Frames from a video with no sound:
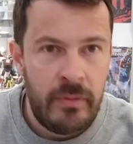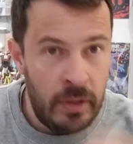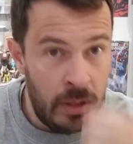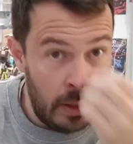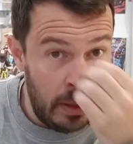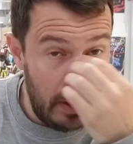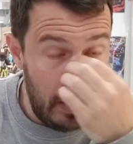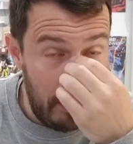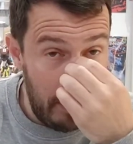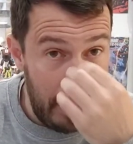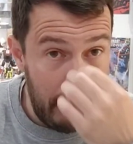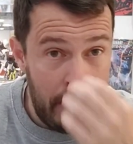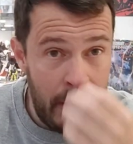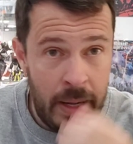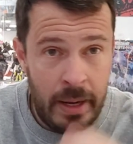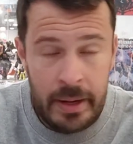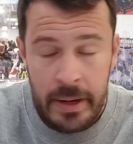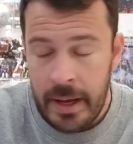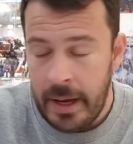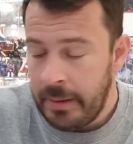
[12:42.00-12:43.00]
Feel a little bit
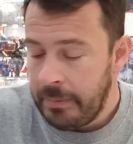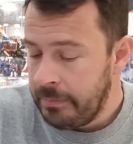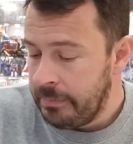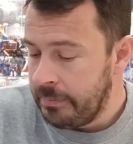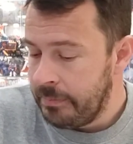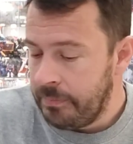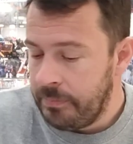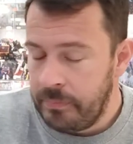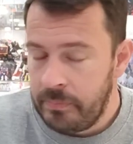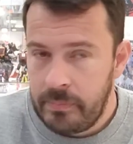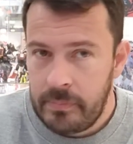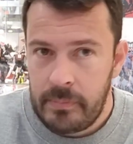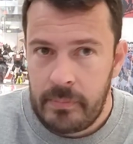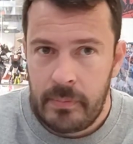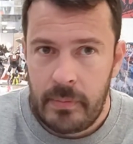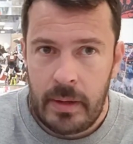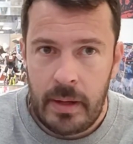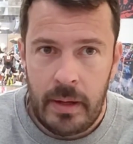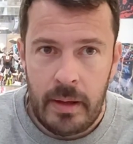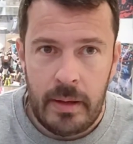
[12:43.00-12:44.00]
better now.
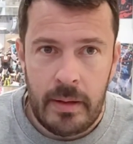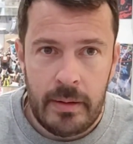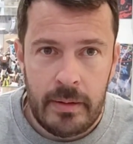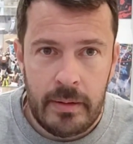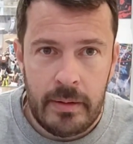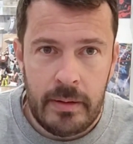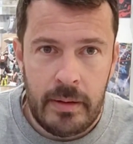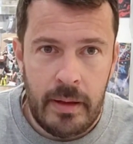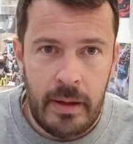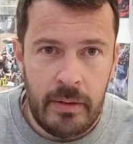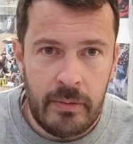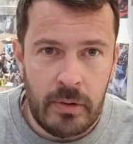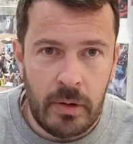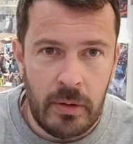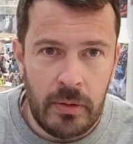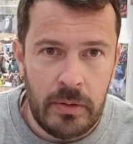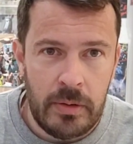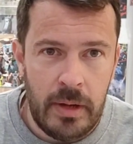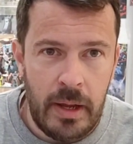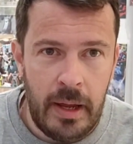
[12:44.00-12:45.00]
I've
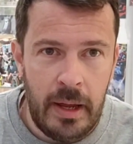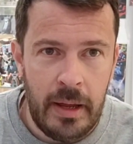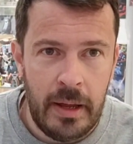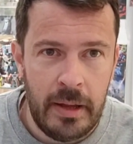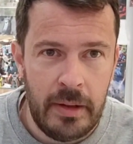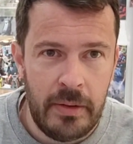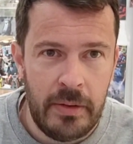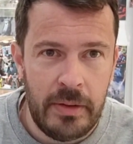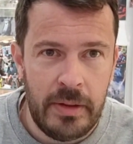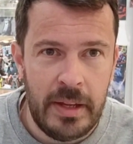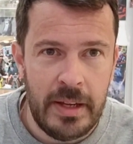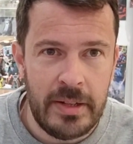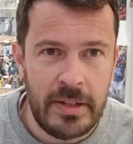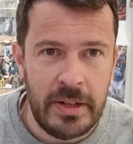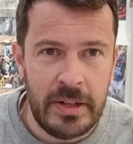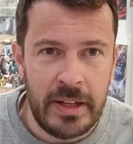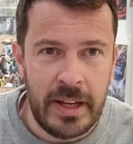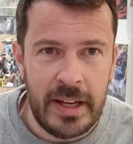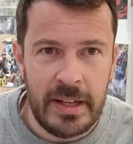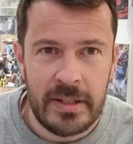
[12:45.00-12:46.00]
got
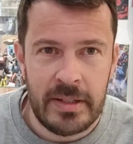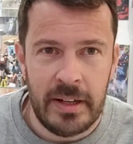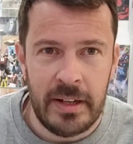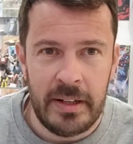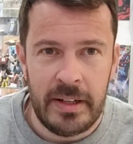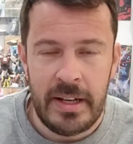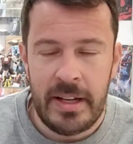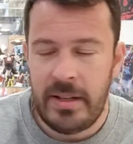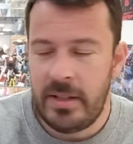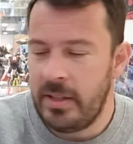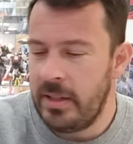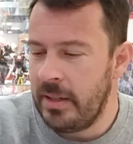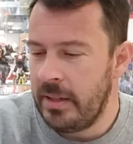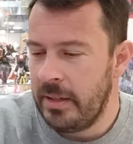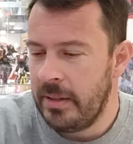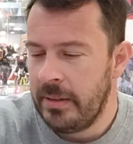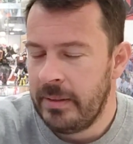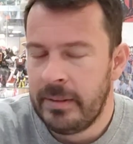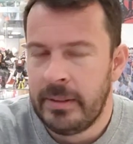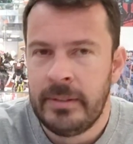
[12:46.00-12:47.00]
this in case I need
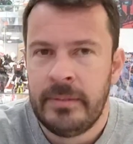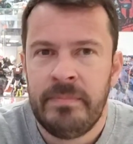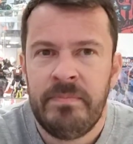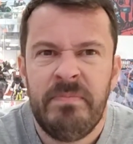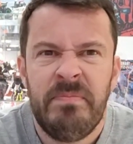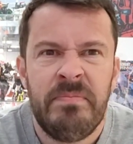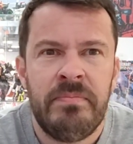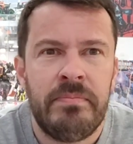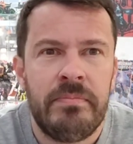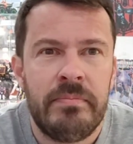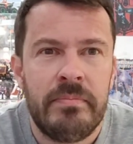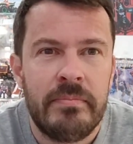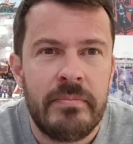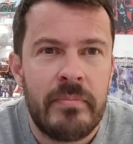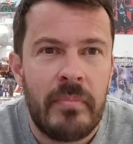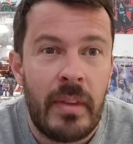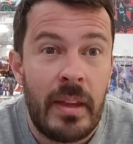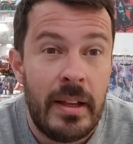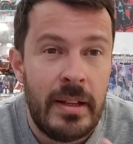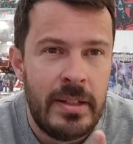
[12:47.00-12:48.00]
to
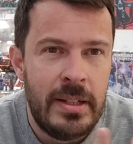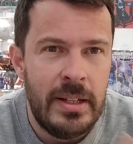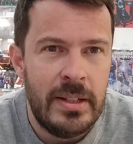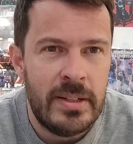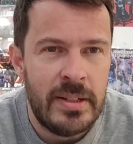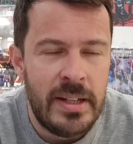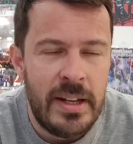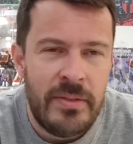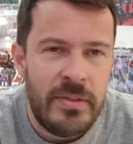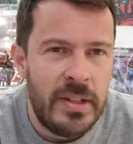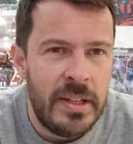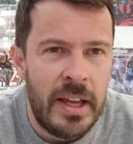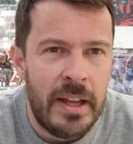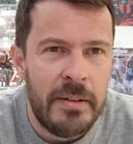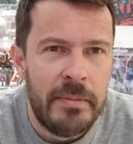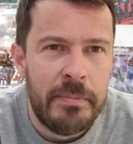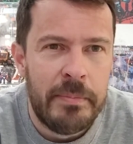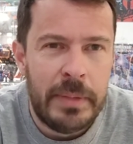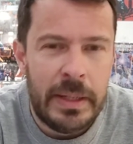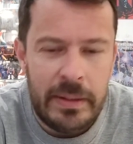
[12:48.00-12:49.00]
sniff
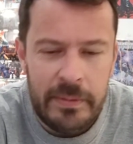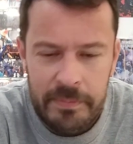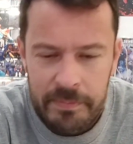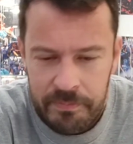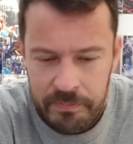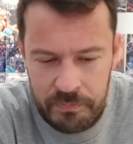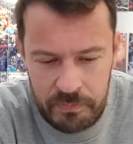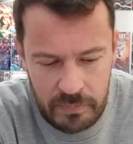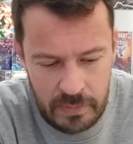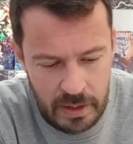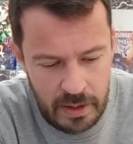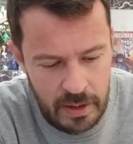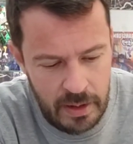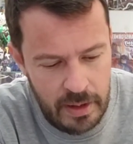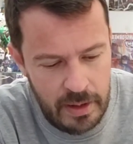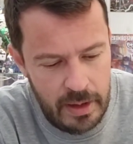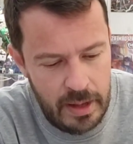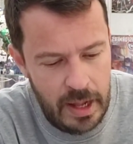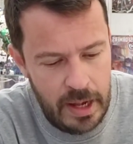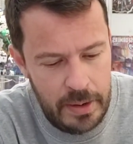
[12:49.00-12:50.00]
again. But
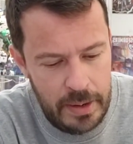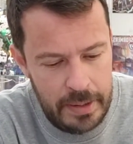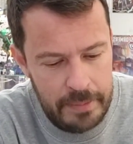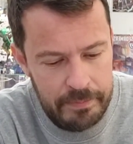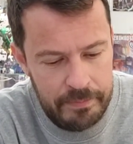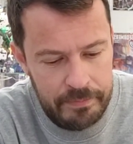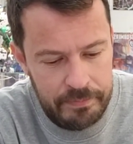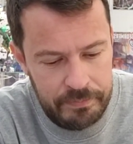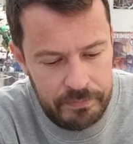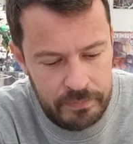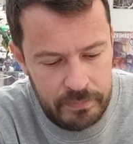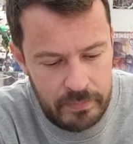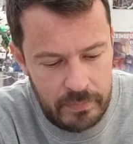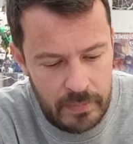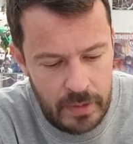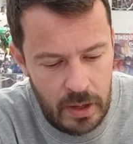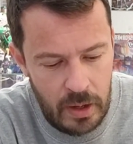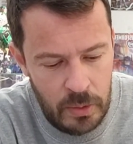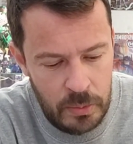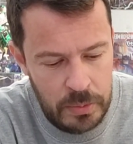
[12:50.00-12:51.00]
anyway,
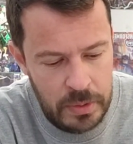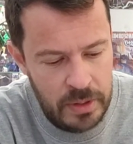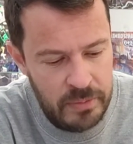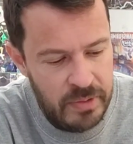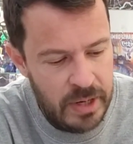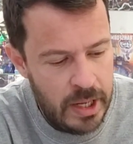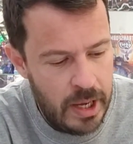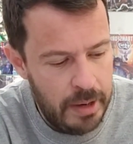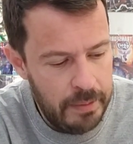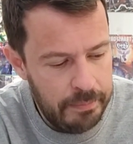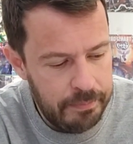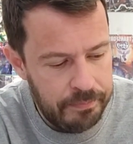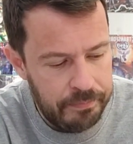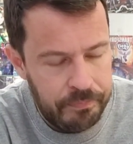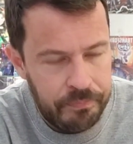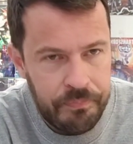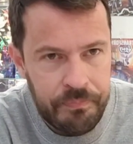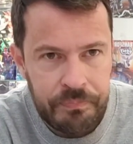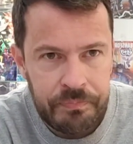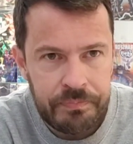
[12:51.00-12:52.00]
on with the video.
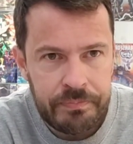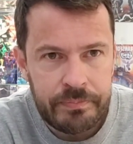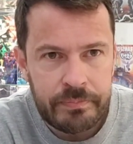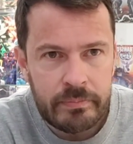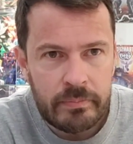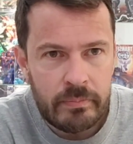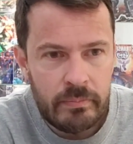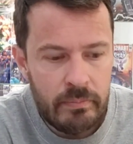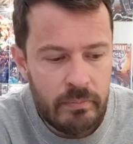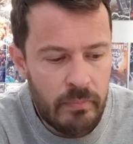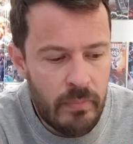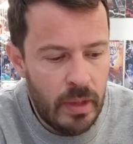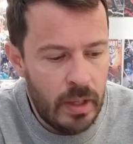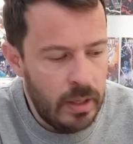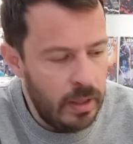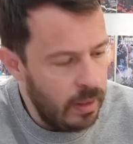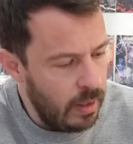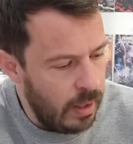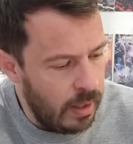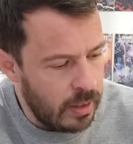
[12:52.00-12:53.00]

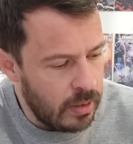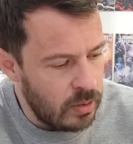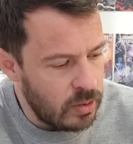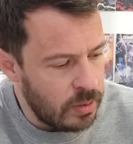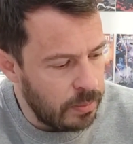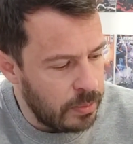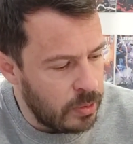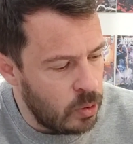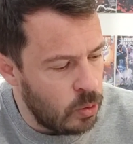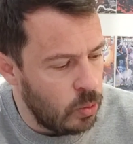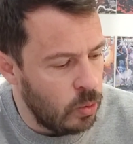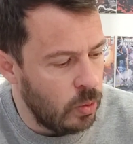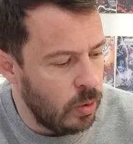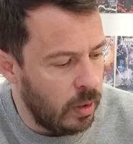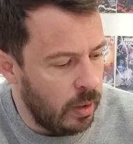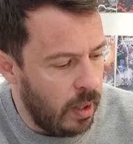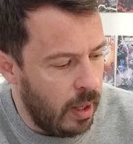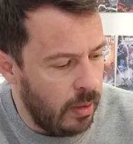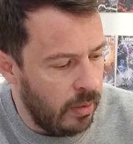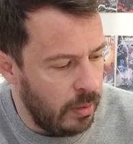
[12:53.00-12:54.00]
I've got some
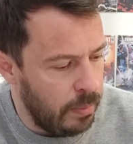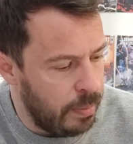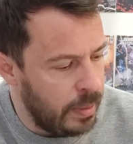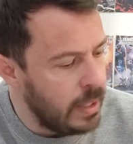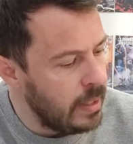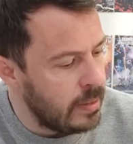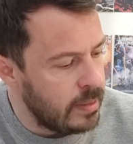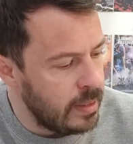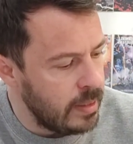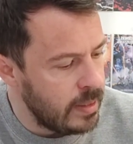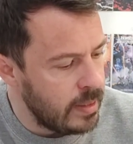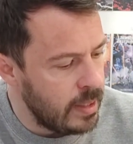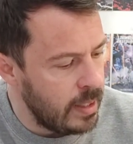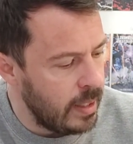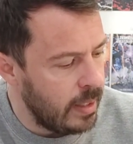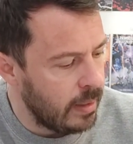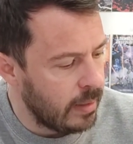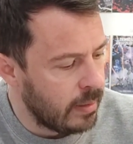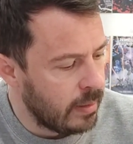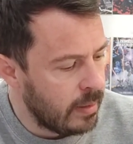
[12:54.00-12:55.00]
cool other pieces
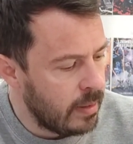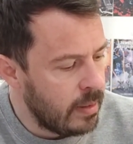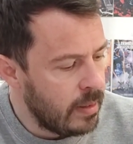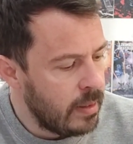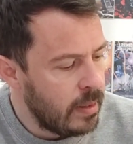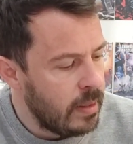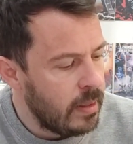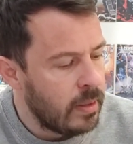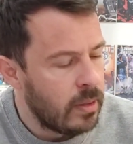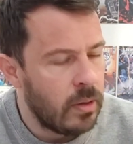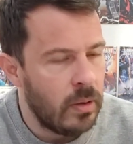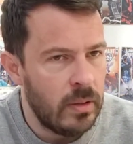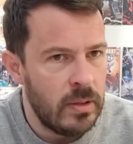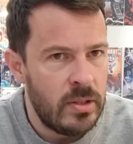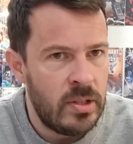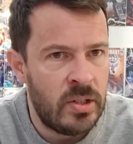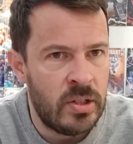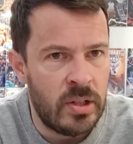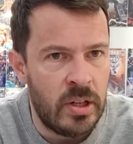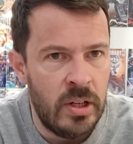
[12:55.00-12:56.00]
here.
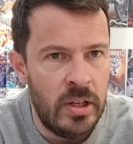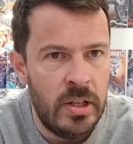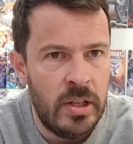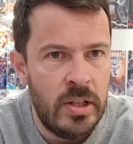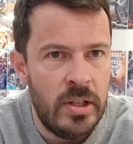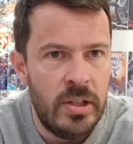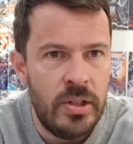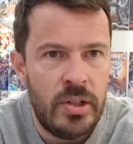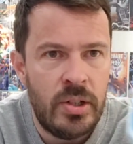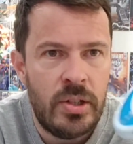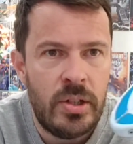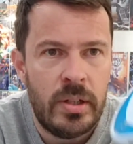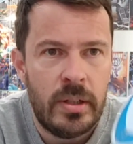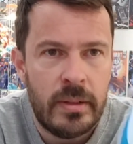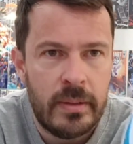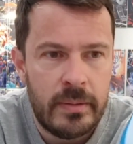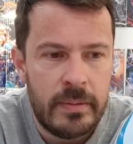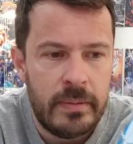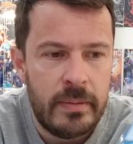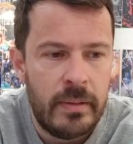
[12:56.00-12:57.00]
Got Scourge.
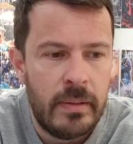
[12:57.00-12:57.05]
